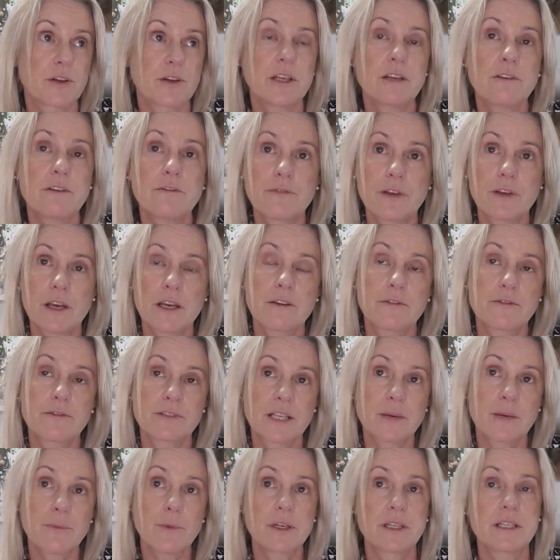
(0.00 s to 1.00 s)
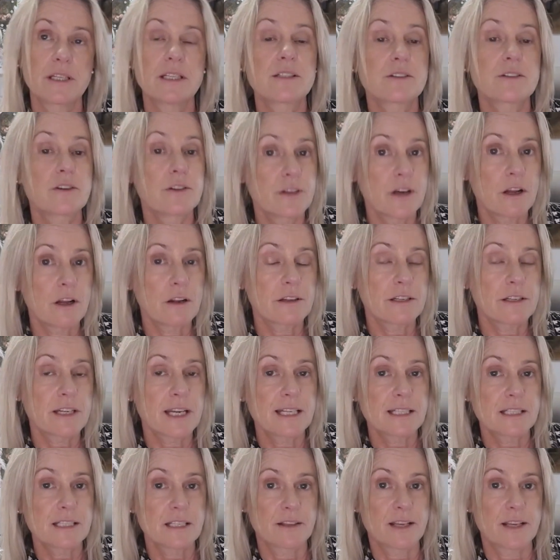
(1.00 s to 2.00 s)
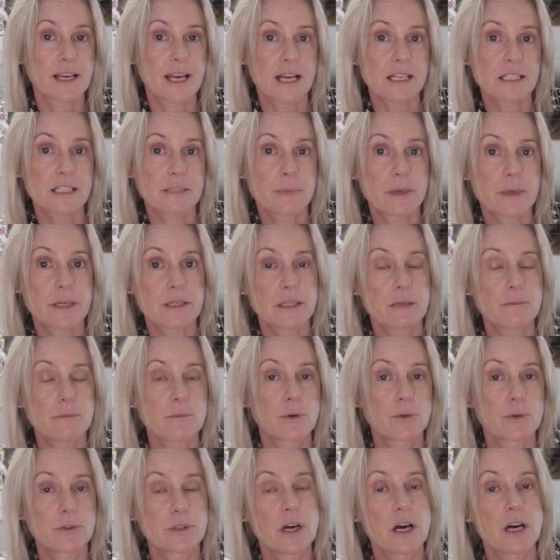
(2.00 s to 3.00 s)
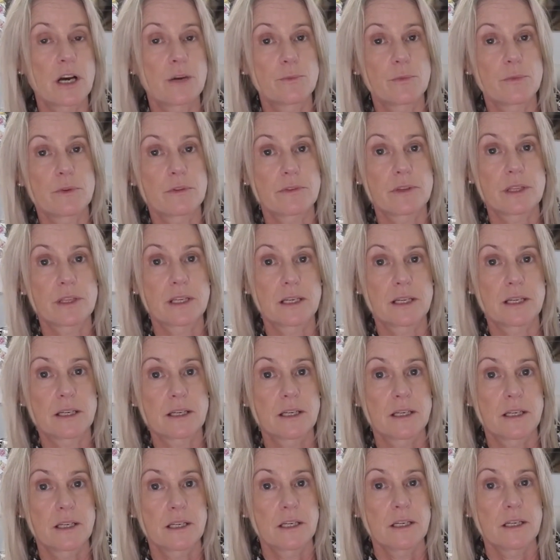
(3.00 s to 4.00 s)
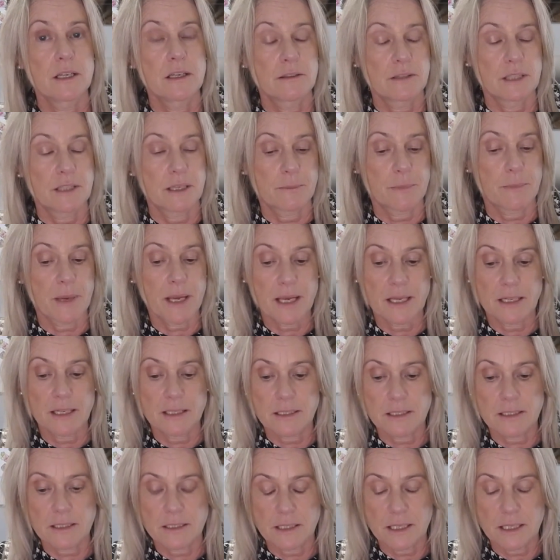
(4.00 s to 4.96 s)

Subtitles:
if someone is on holidays and they are spending more time with their their pet,